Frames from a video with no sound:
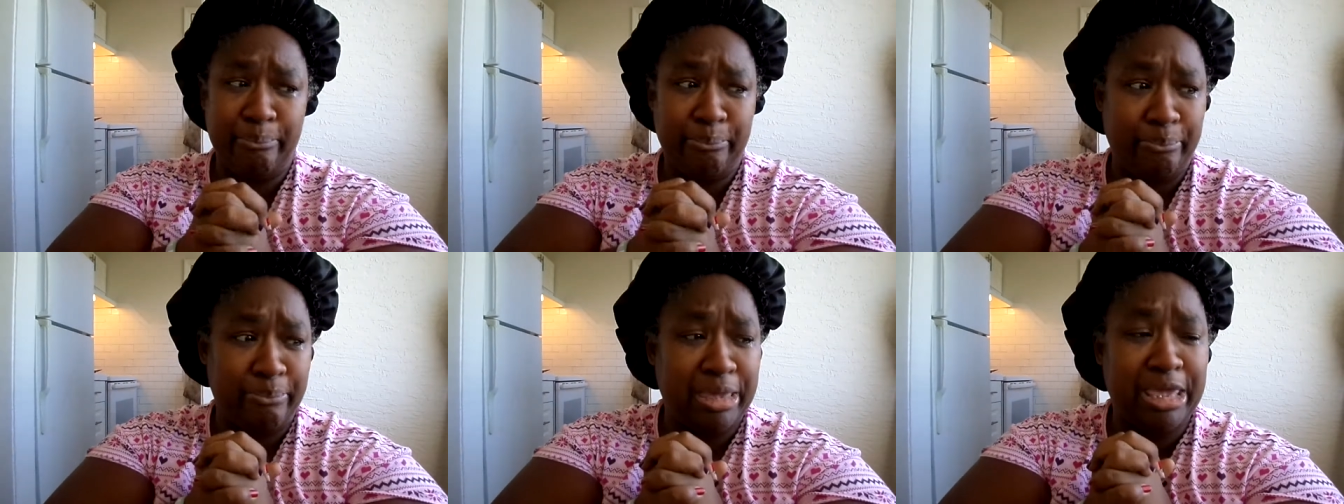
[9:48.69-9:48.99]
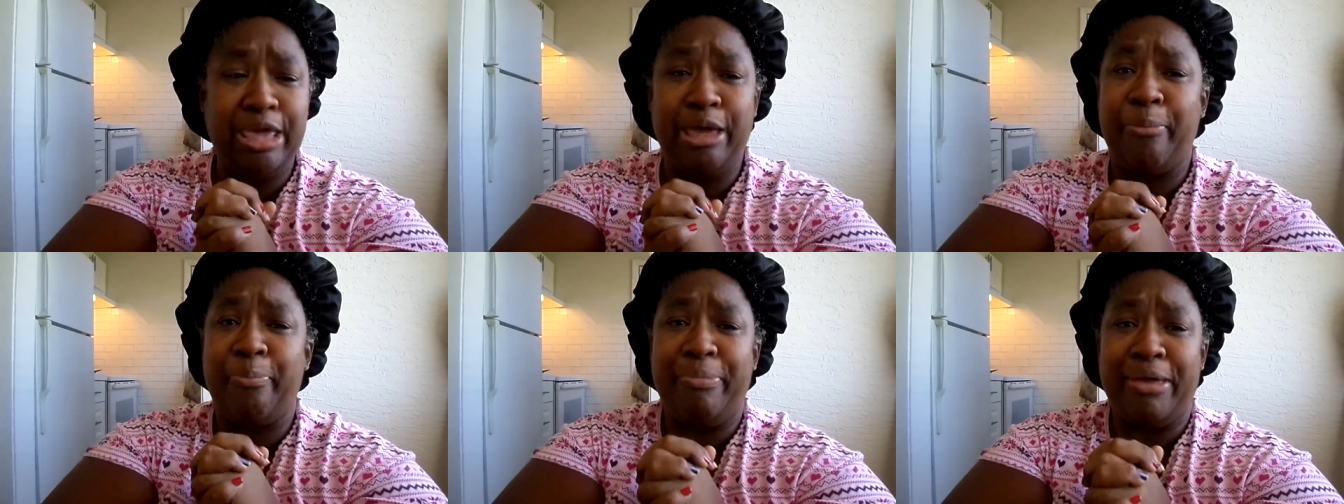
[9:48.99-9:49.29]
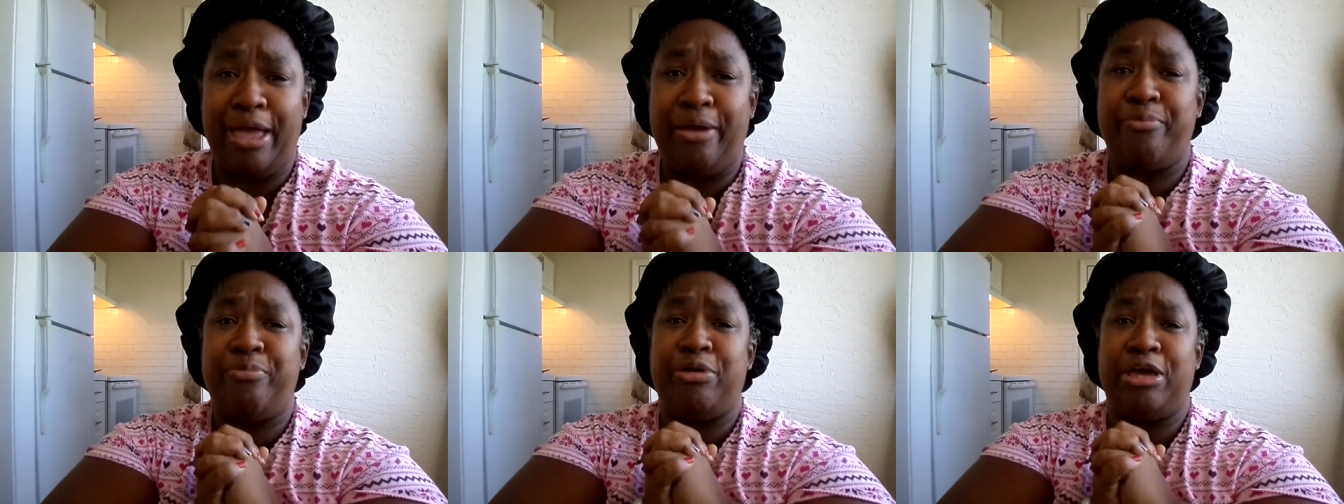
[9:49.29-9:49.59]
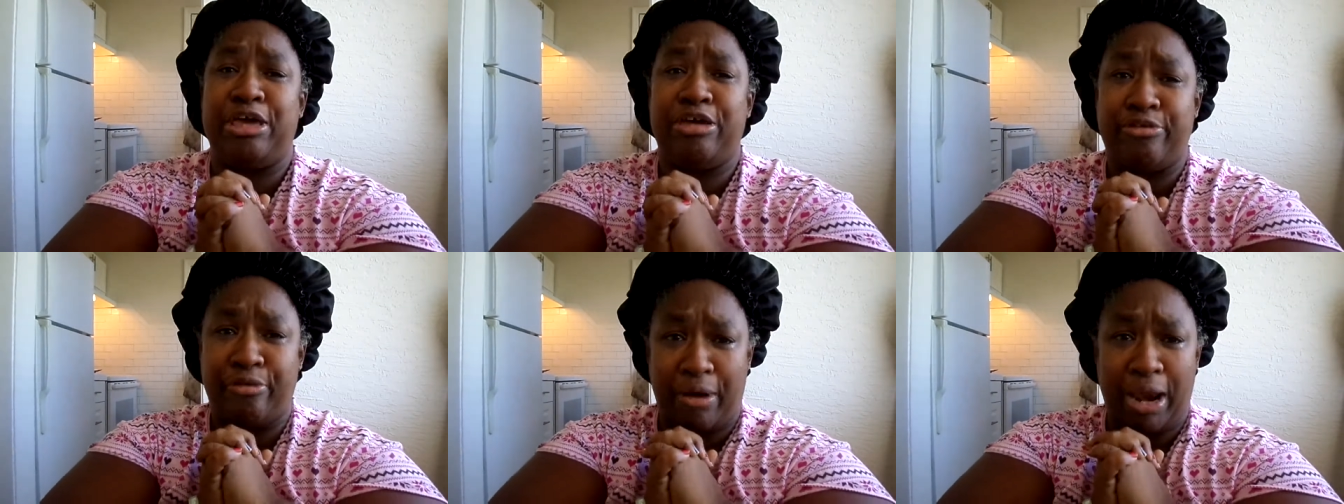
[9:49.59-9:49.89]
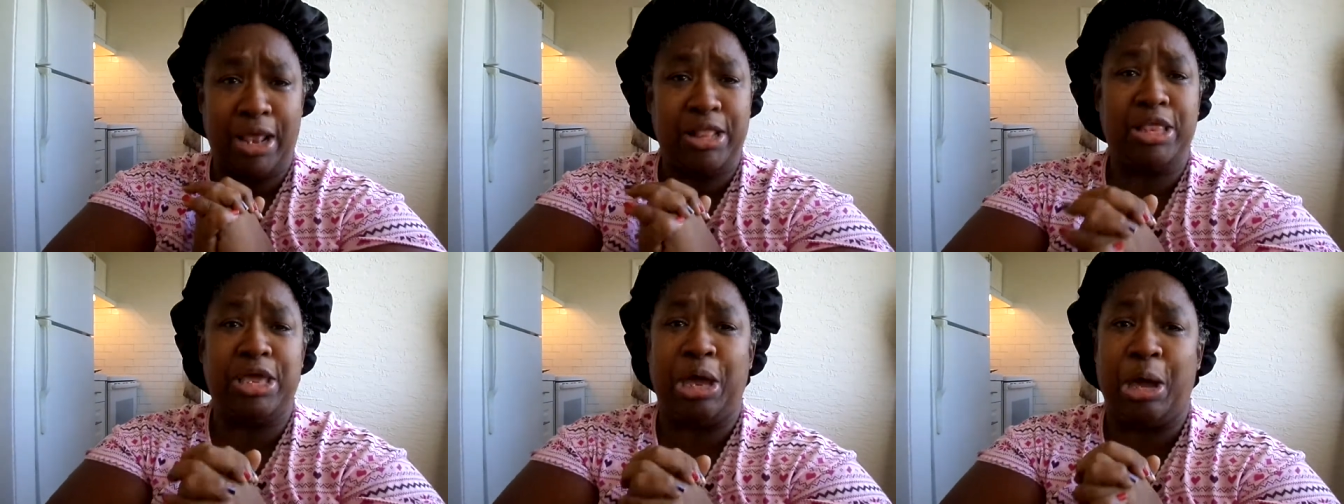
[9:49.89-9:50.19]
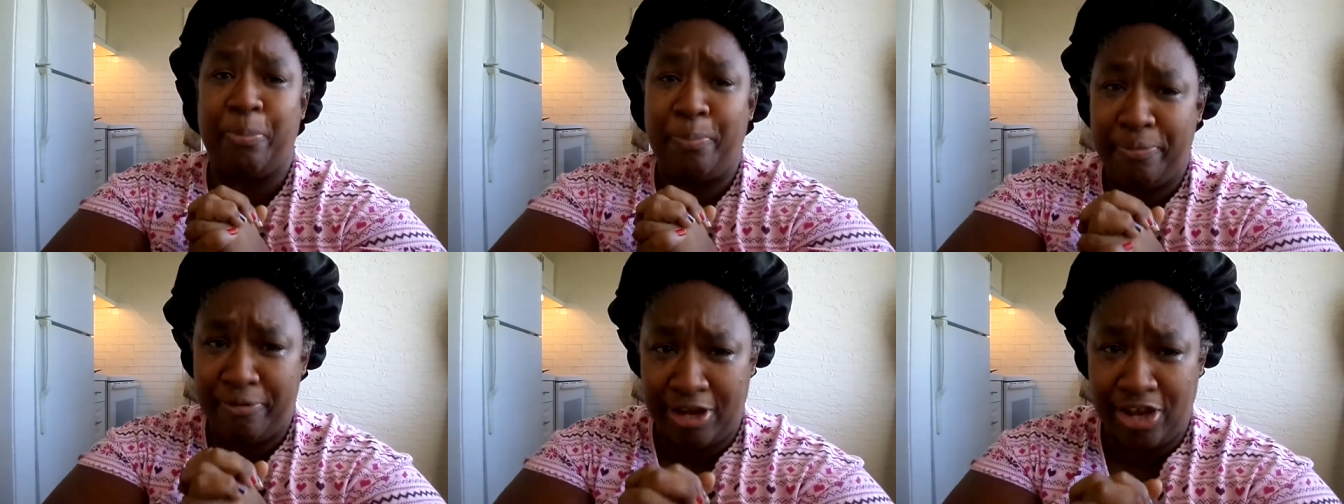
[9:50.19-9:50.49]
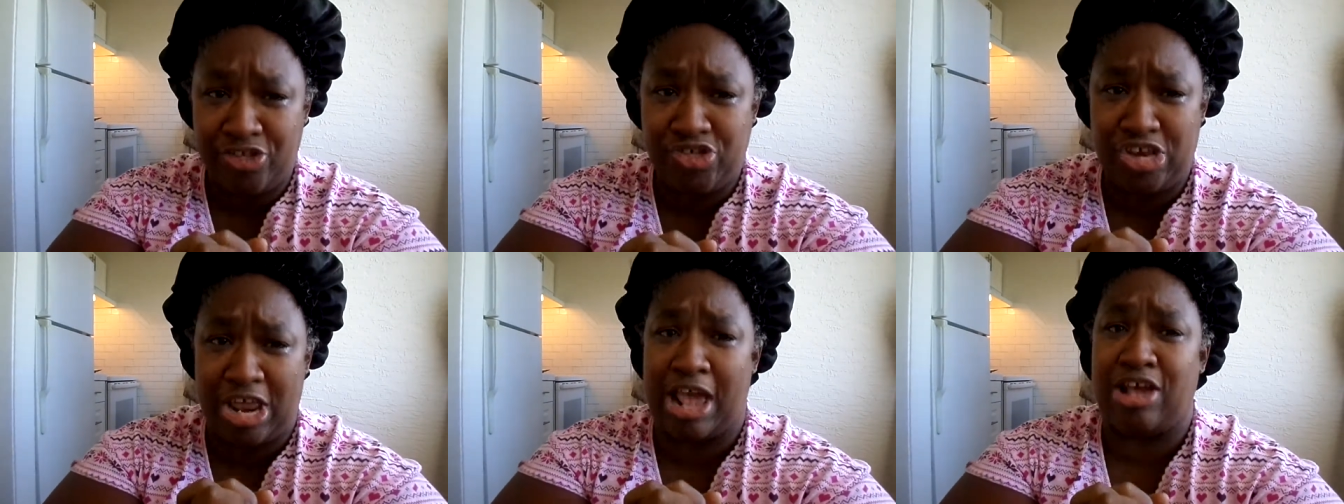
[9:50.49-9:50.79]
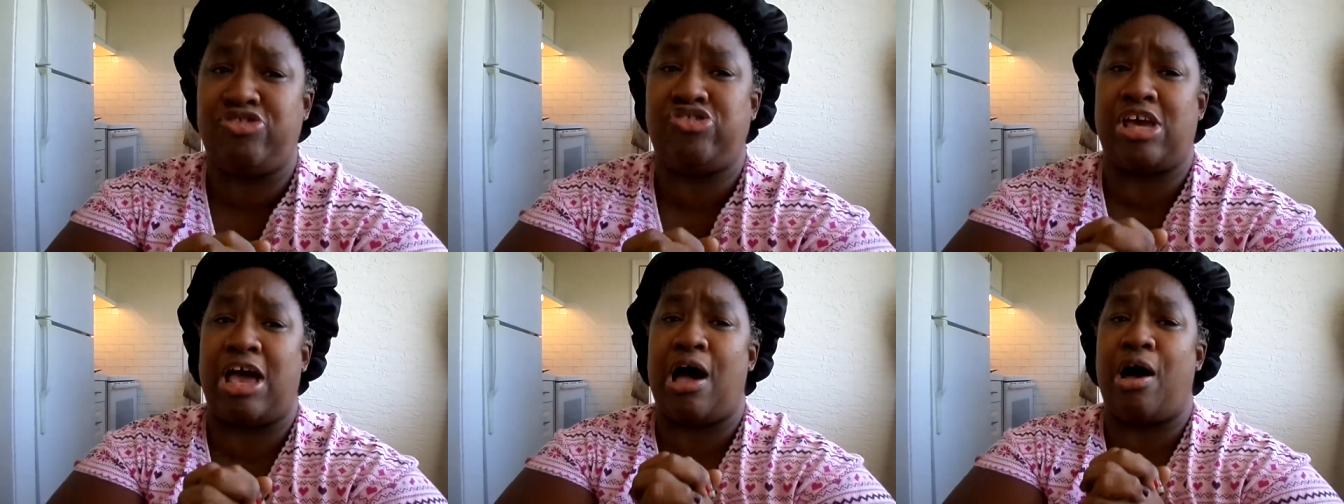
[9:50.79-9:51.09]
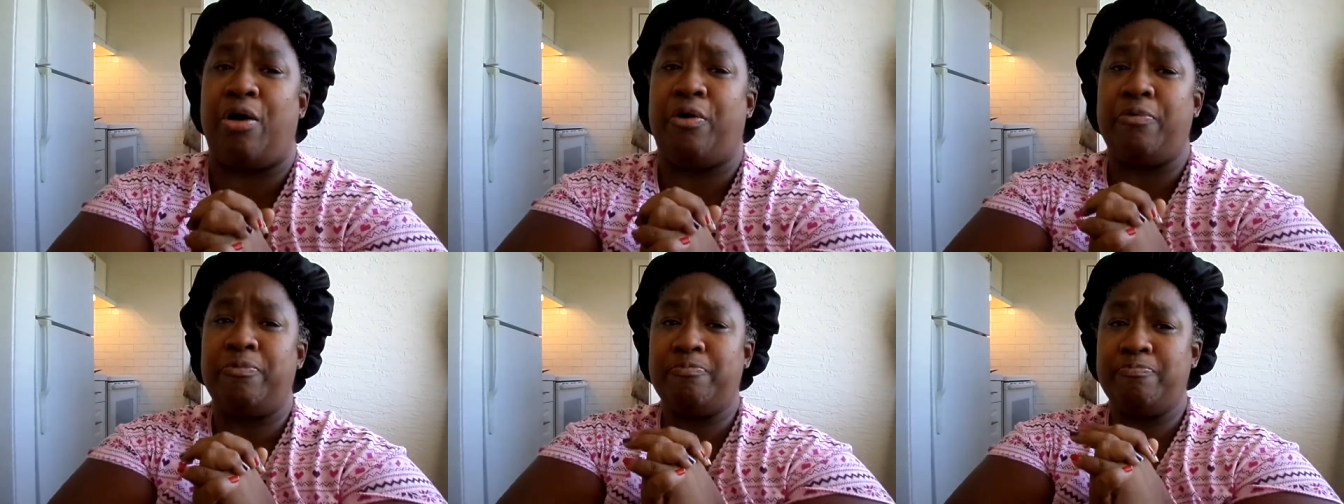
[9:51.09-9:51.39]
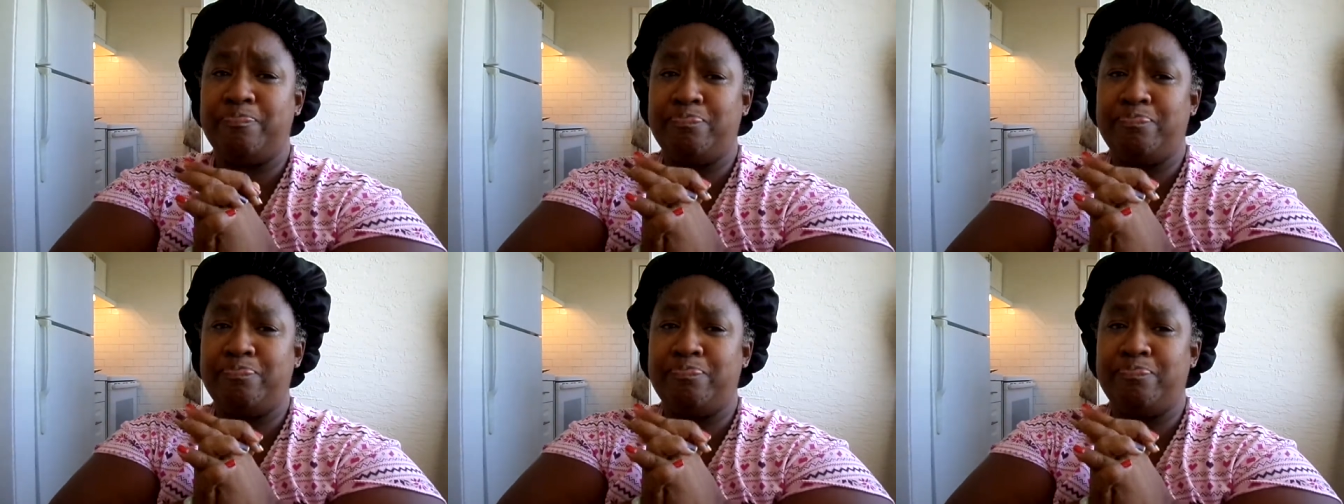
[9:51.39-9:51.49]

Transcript: Me and Meg, we greatly appreciate y'all.